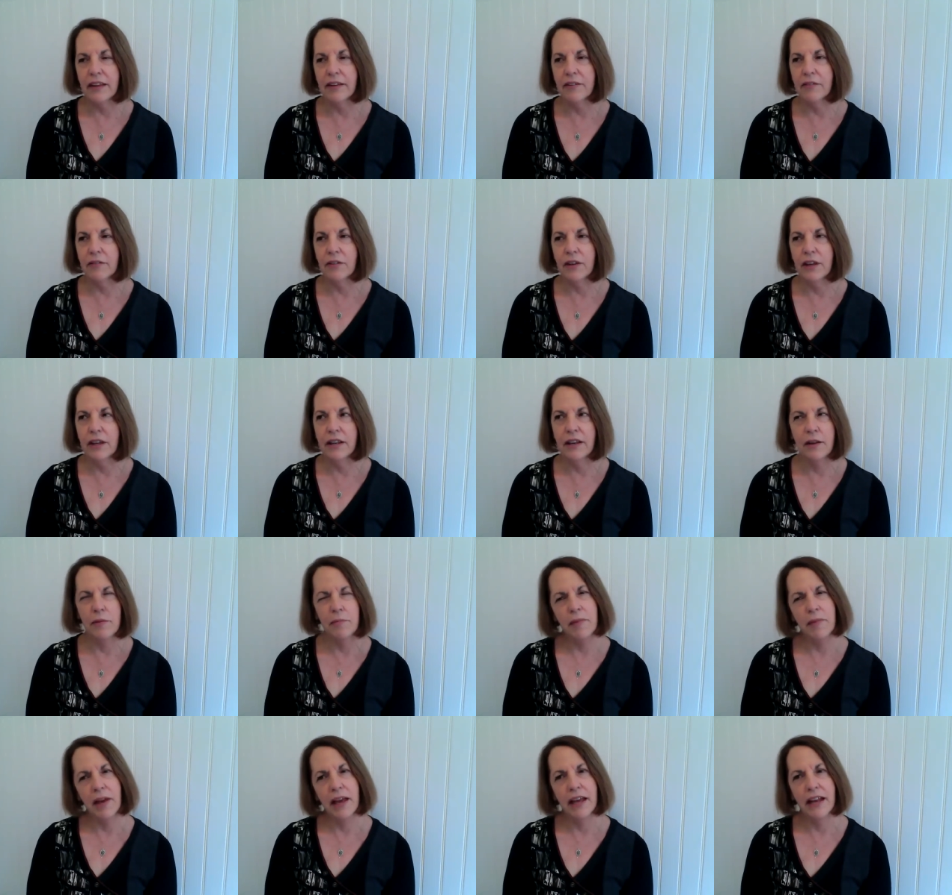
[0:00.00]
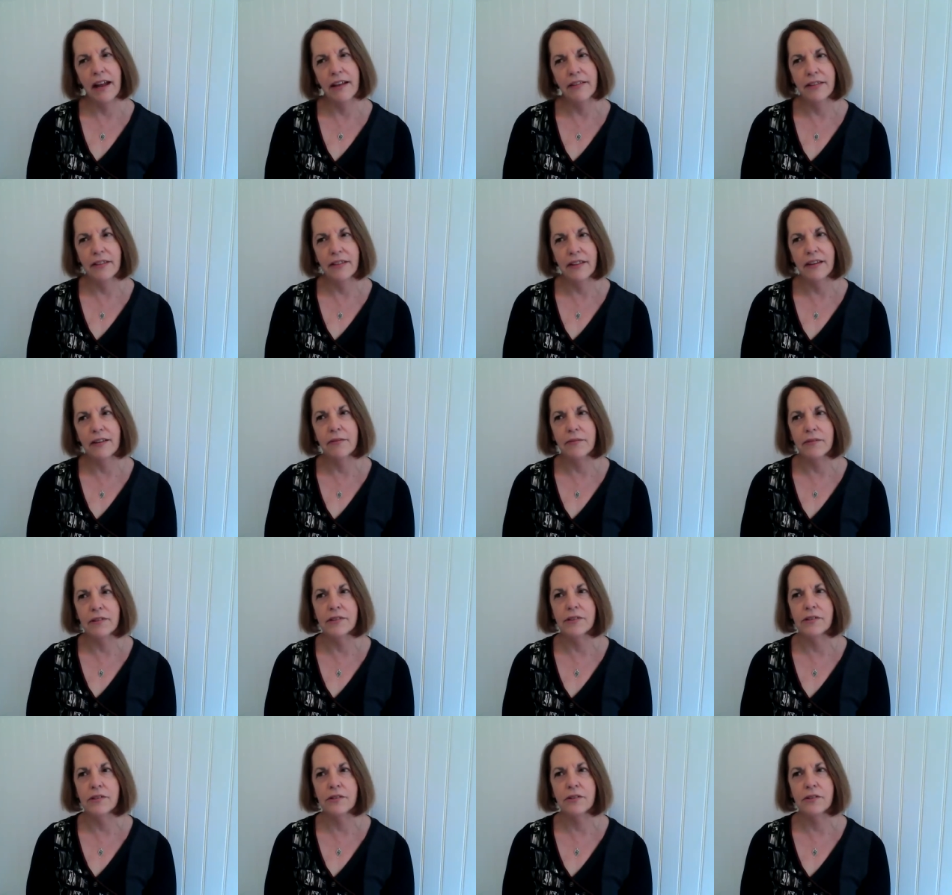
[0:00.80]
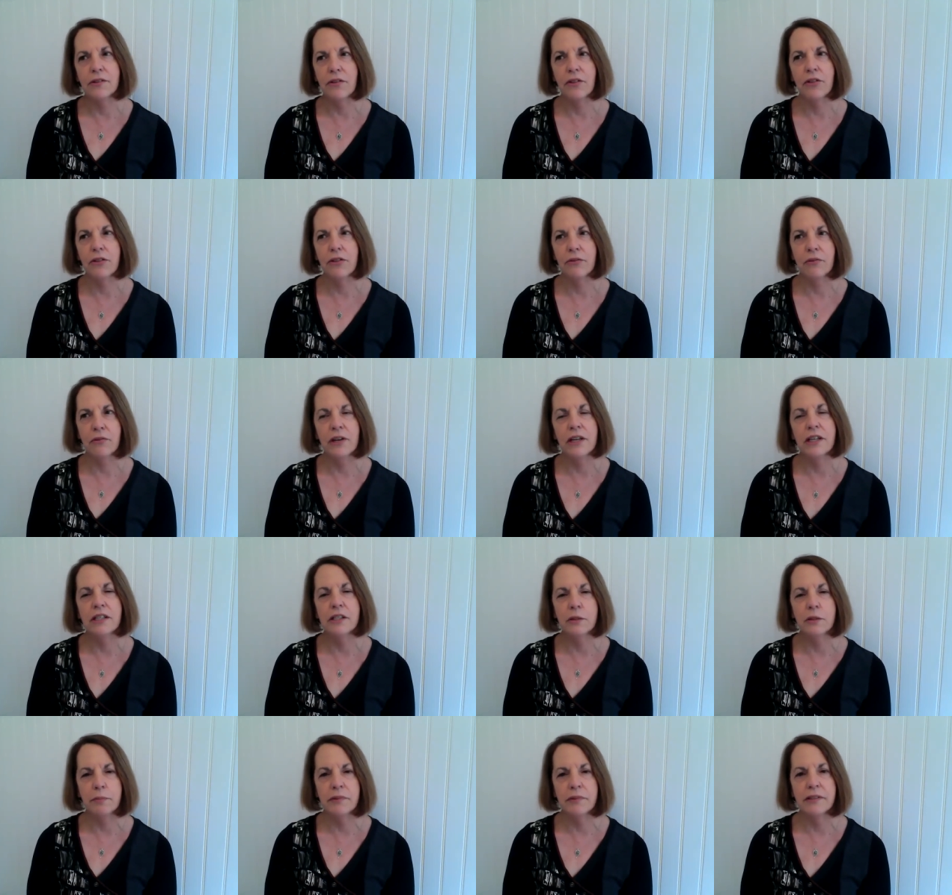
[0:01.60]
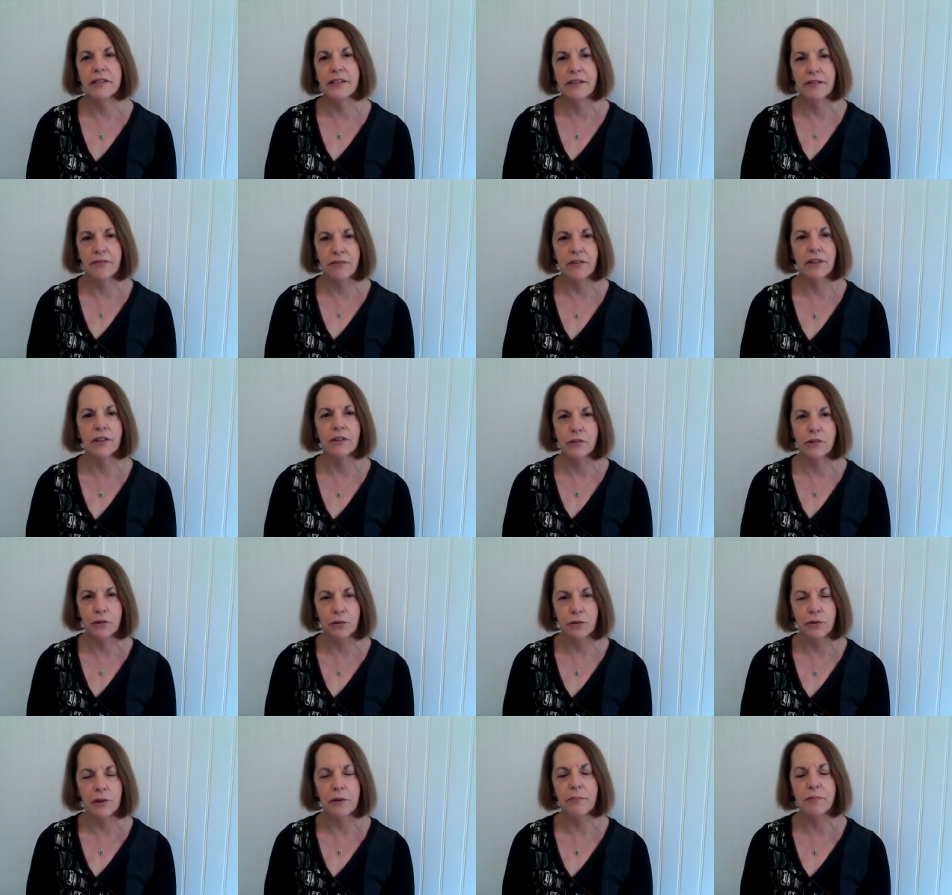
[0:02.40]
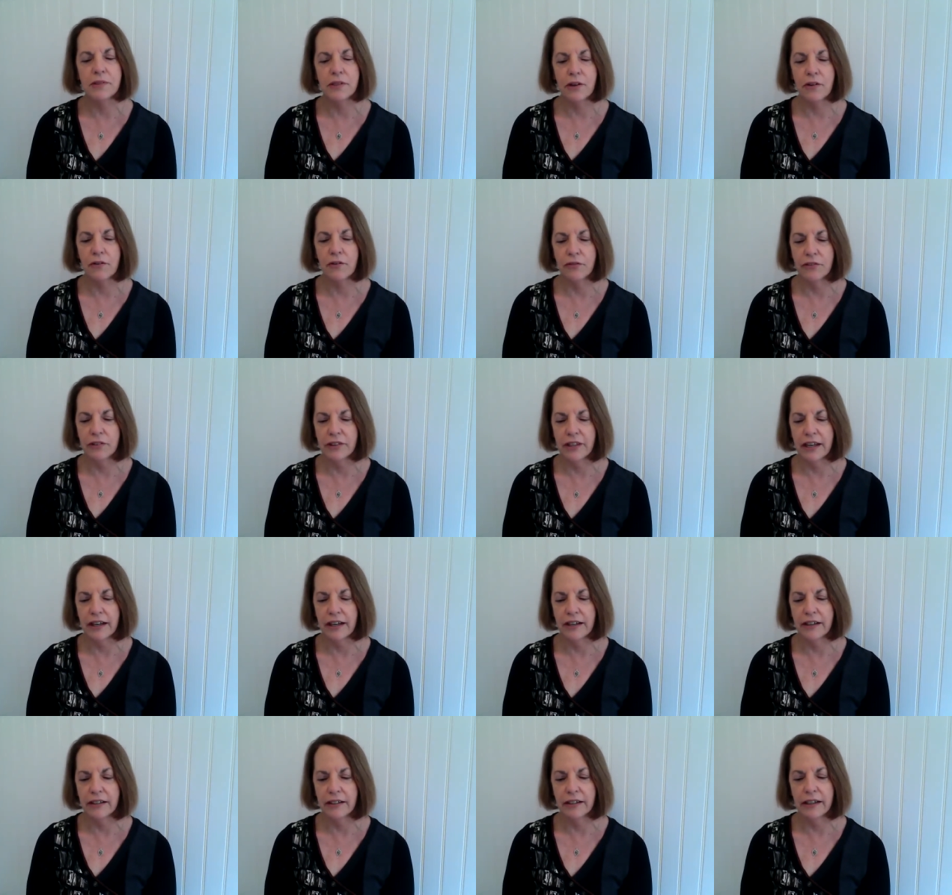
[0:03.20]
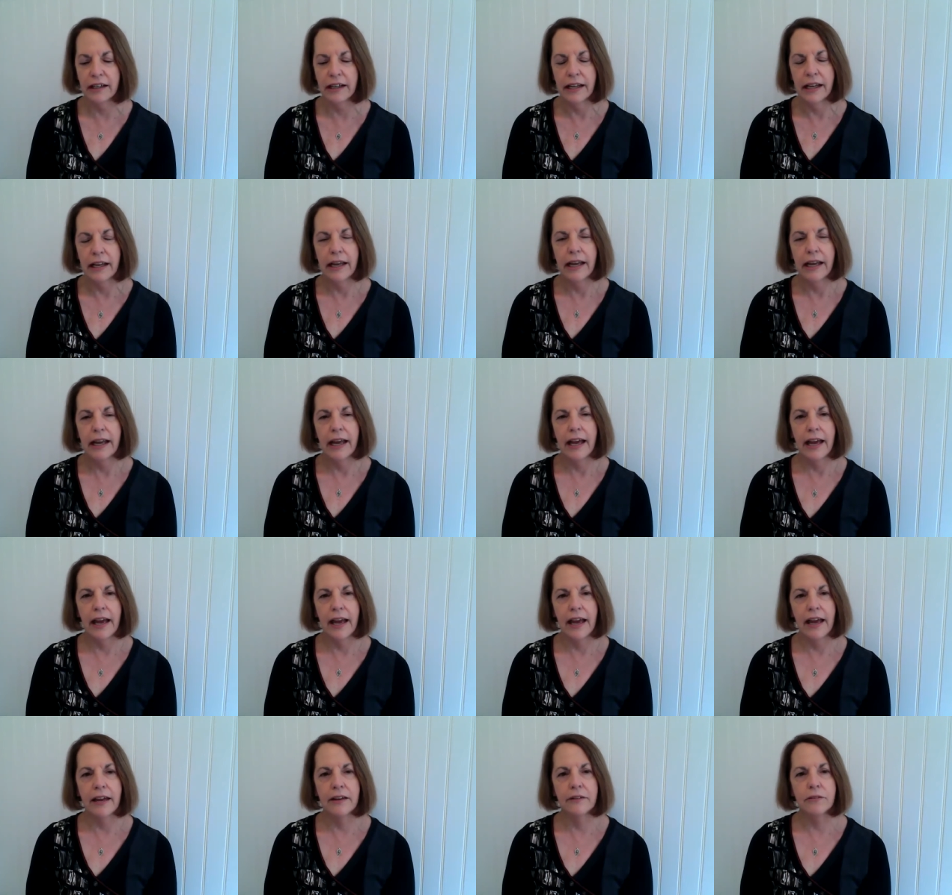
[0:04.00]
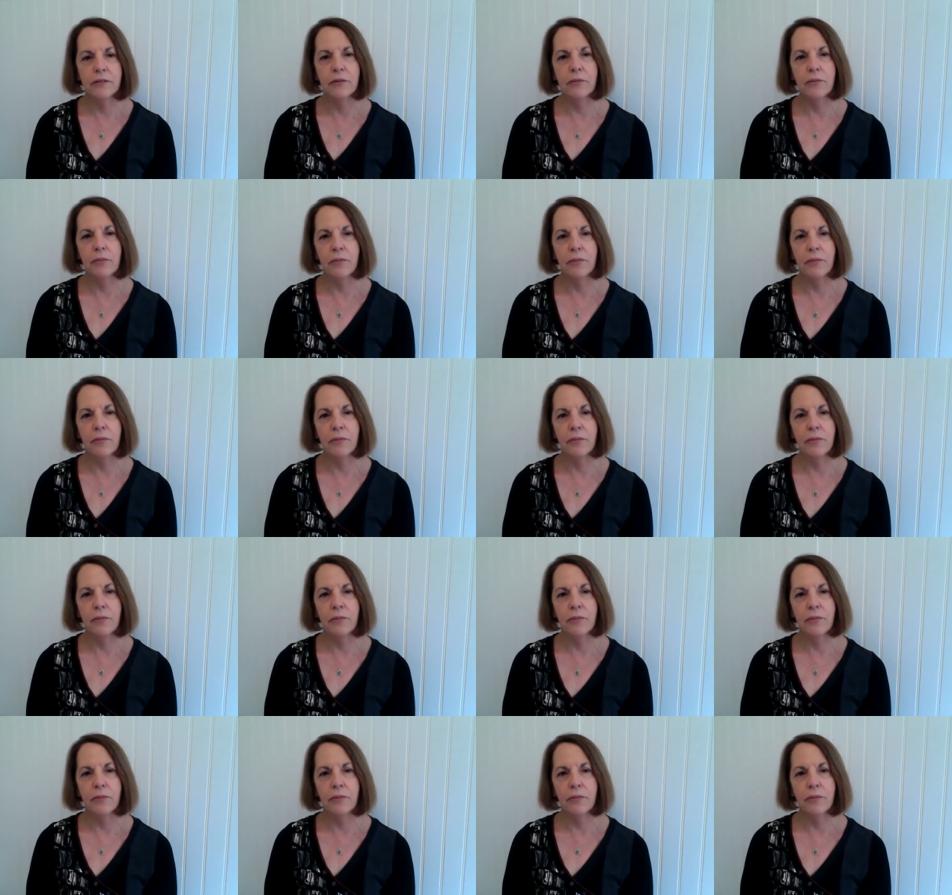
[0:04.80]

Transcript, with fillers: Um, and he made, I think it was three specific trips over there.